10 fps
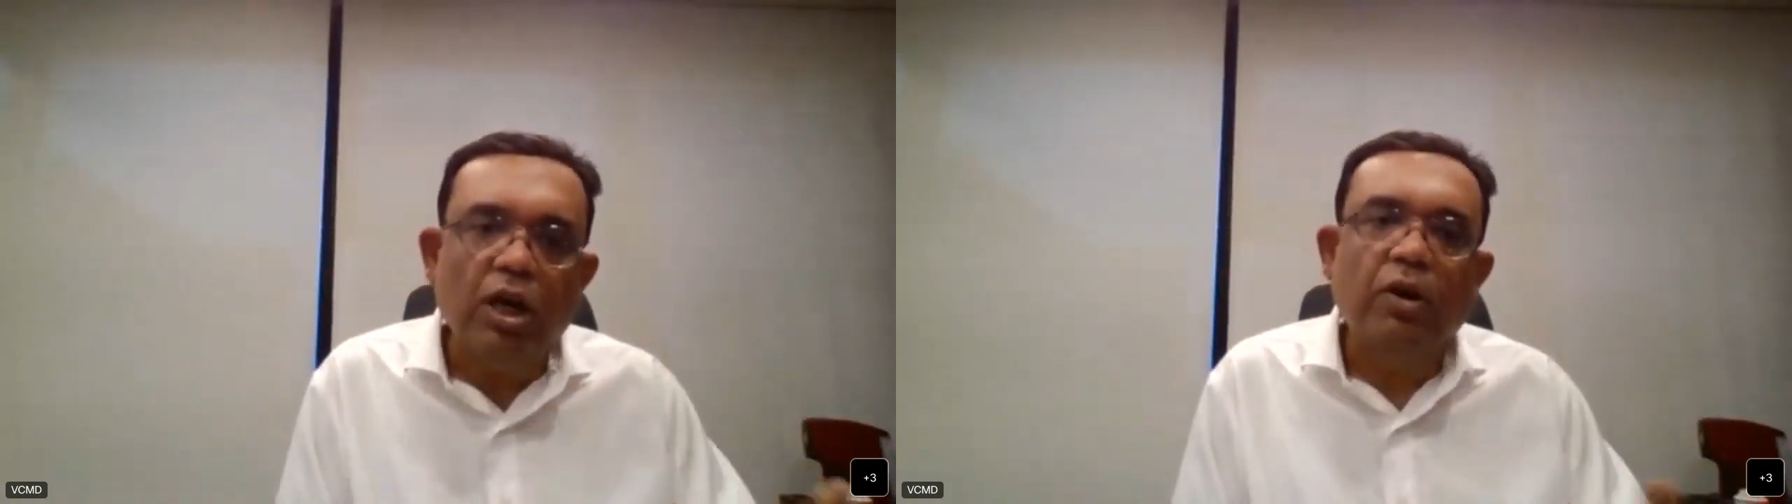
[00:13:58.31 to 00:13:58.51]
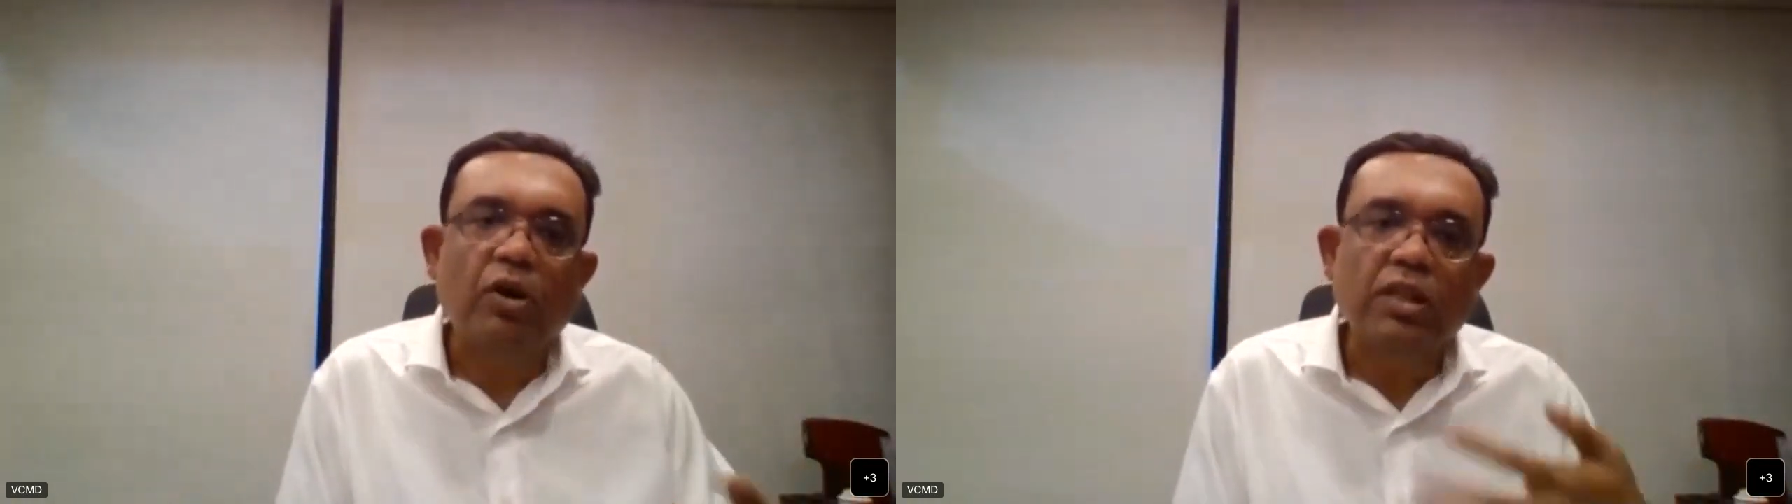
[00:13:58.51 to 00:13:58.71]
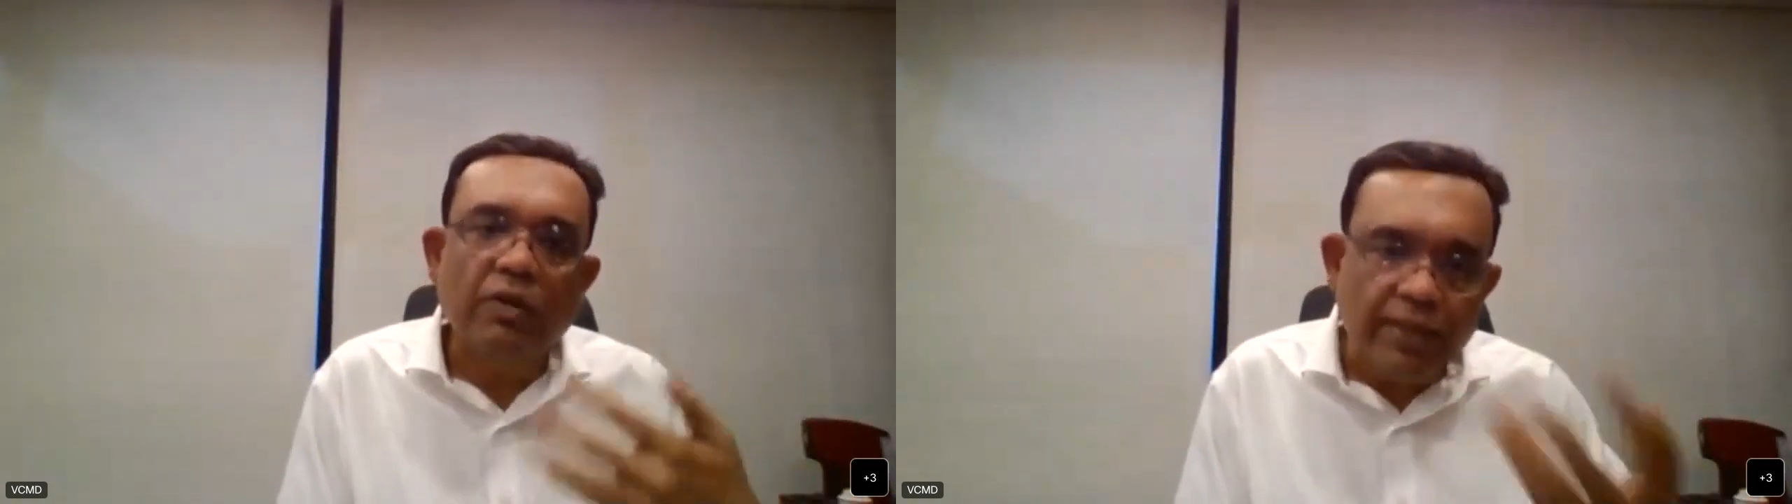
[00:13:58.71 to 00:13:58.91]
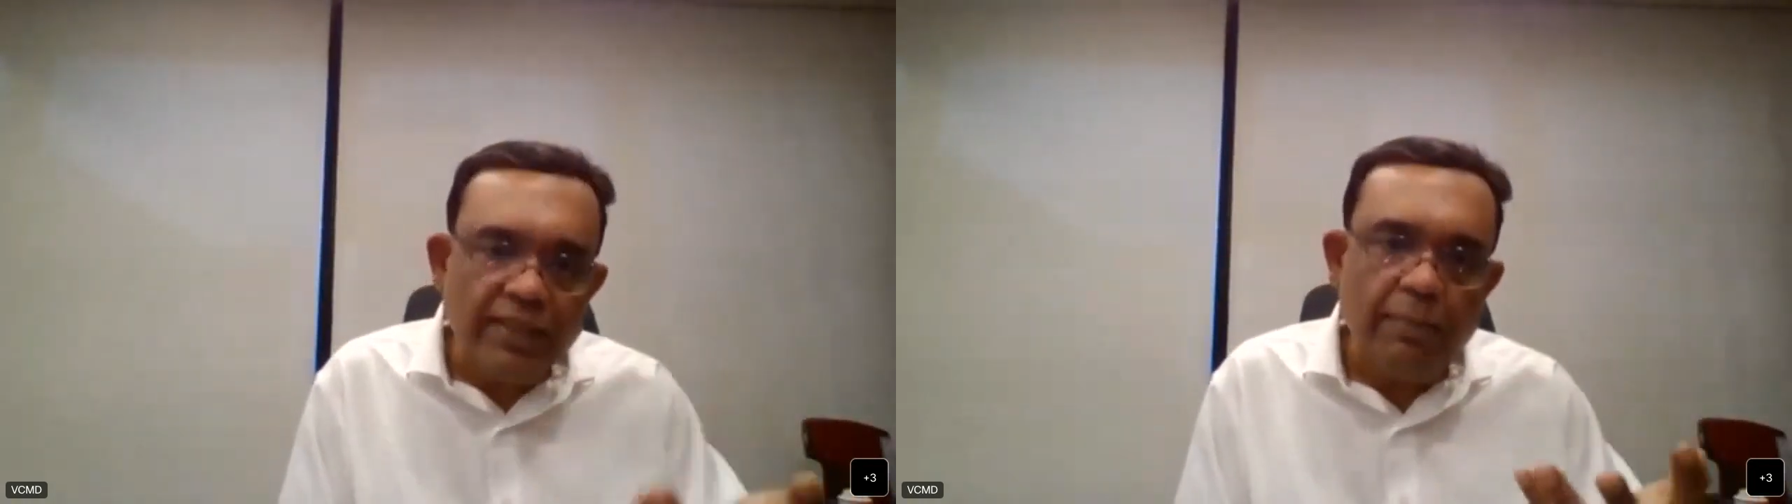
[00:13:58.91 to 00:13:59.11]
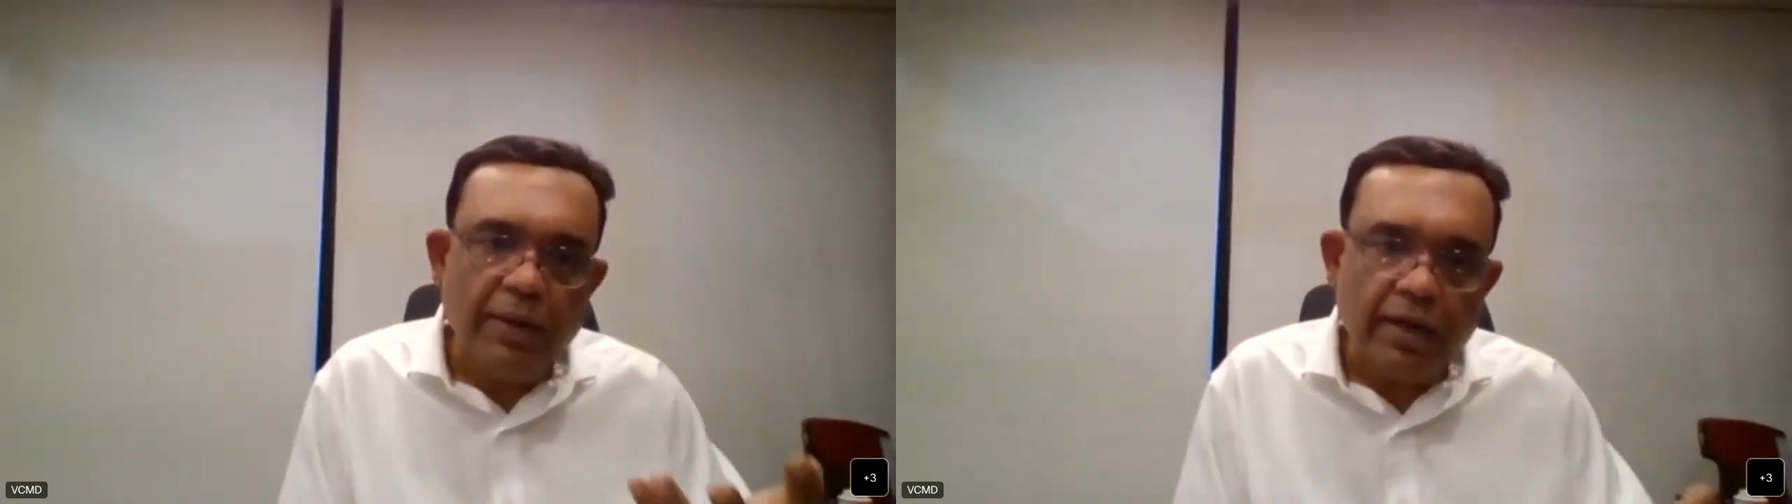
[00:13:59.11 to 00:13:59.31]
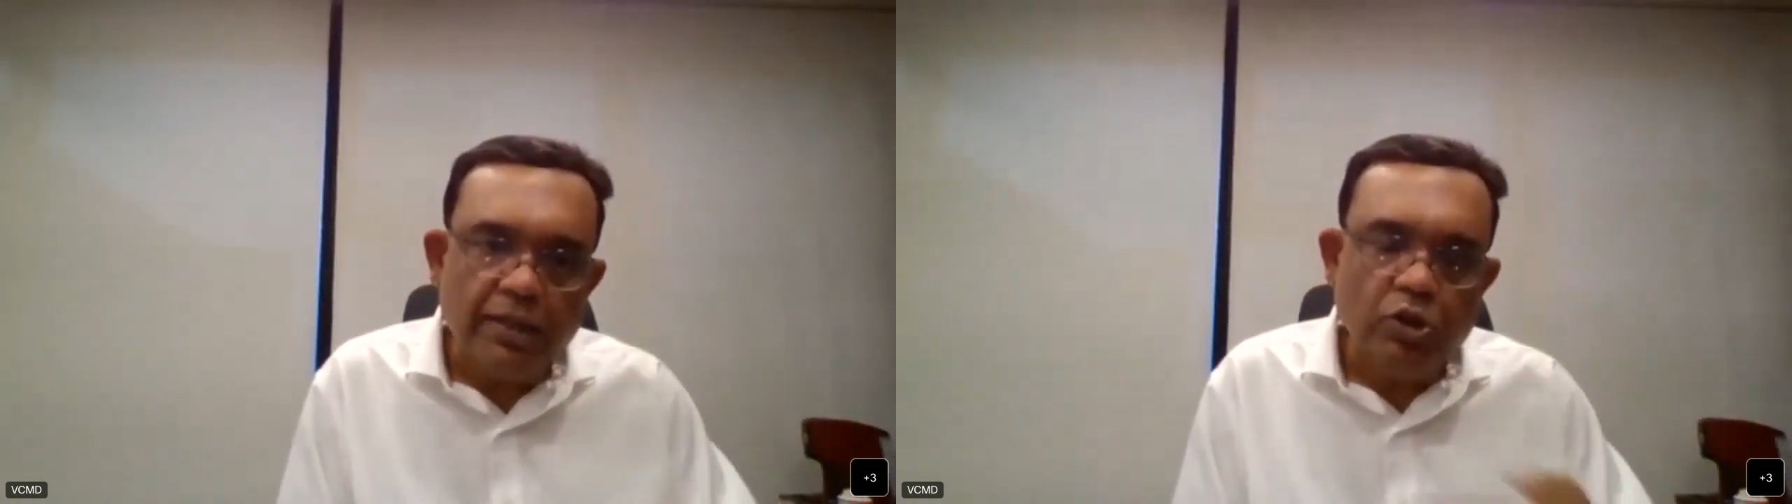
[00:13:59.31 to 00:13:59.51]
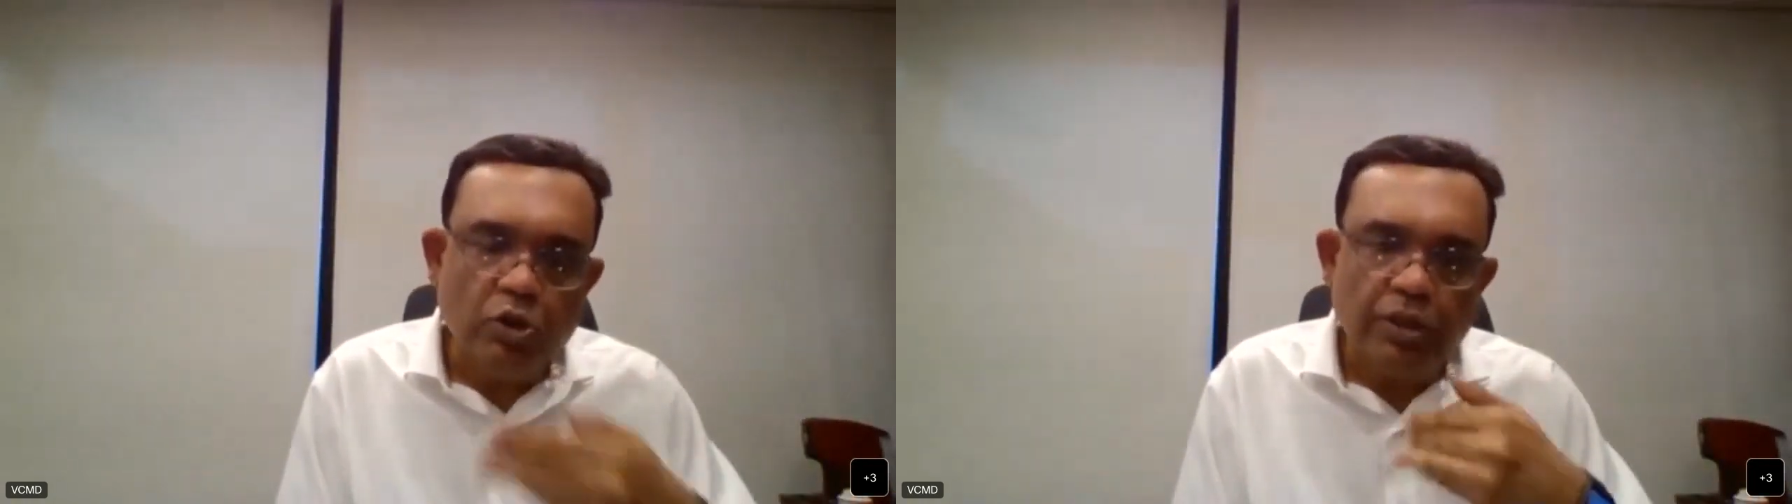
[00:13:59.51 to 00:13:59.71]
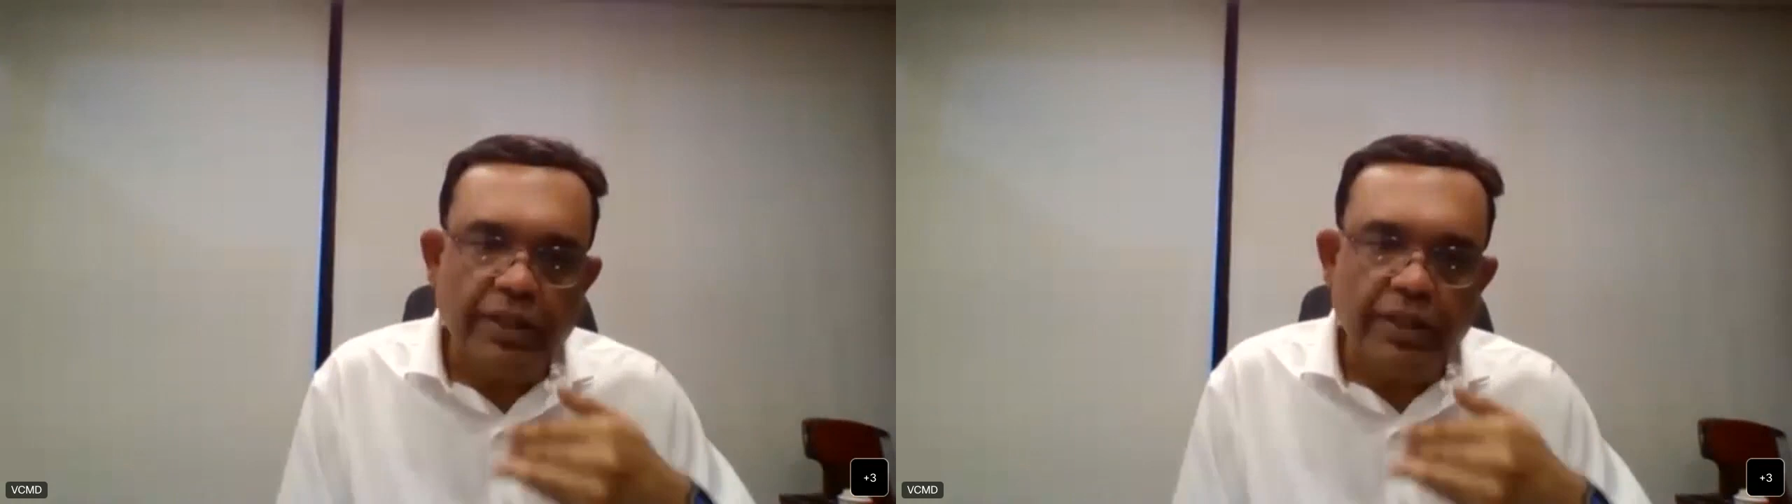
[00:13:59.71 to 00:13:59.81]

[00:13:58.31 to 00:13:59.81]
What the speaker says: about the Vande Bharats.